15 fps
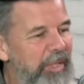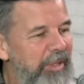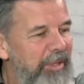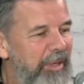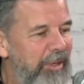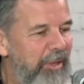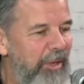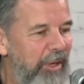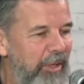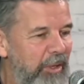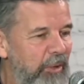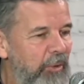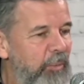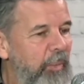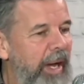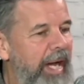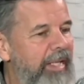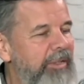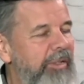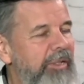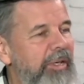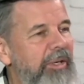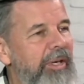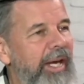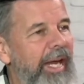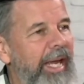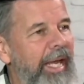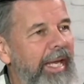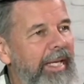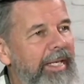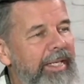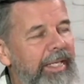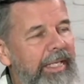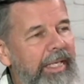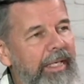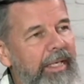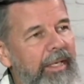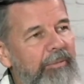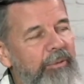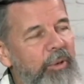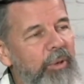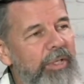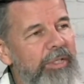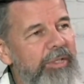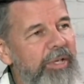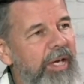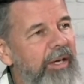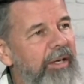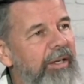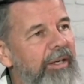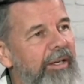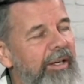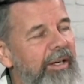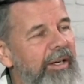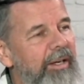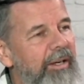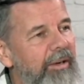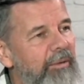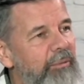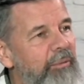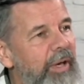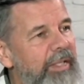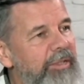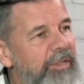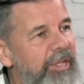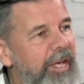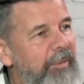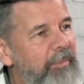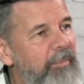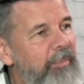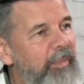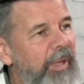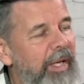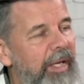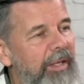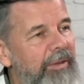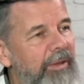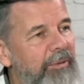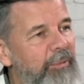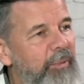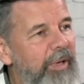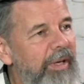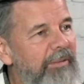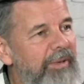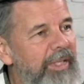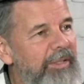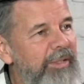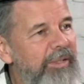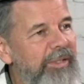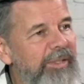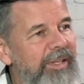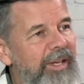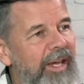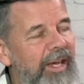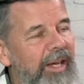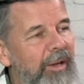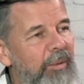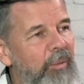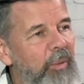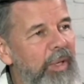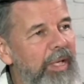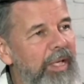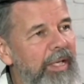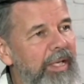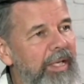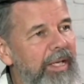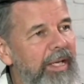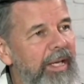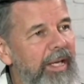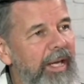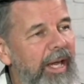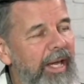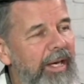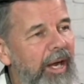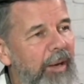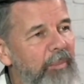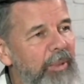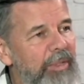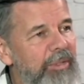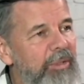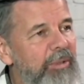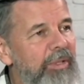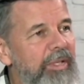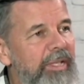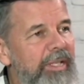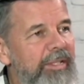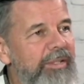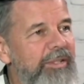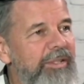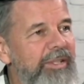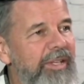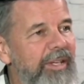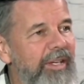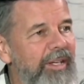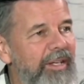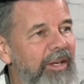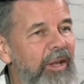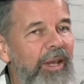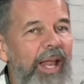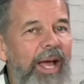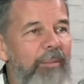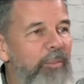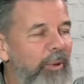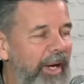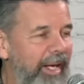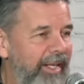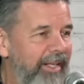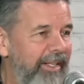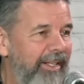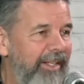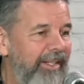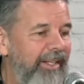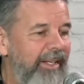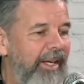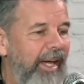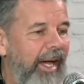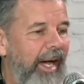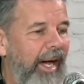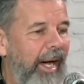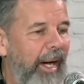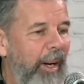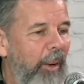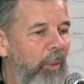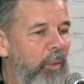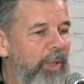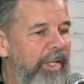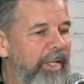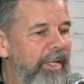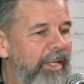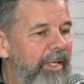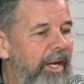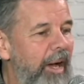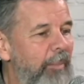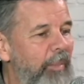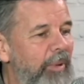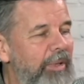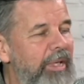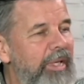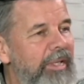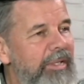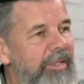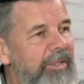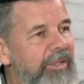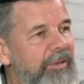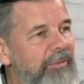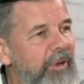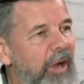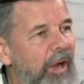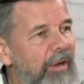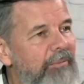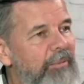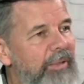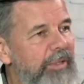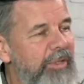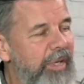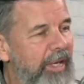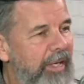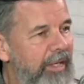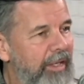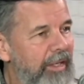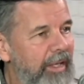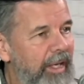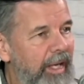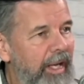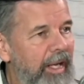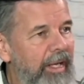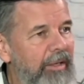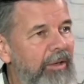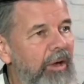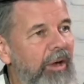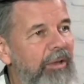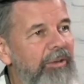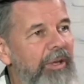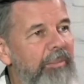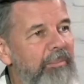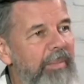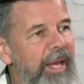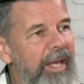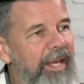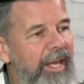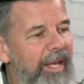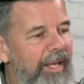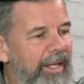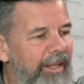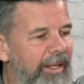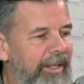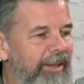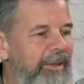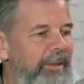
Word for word: their youth pastor. And of course, our friendship, the three of us, we had opportunities to collaborate. We did a couple years of conferencing and called it Making the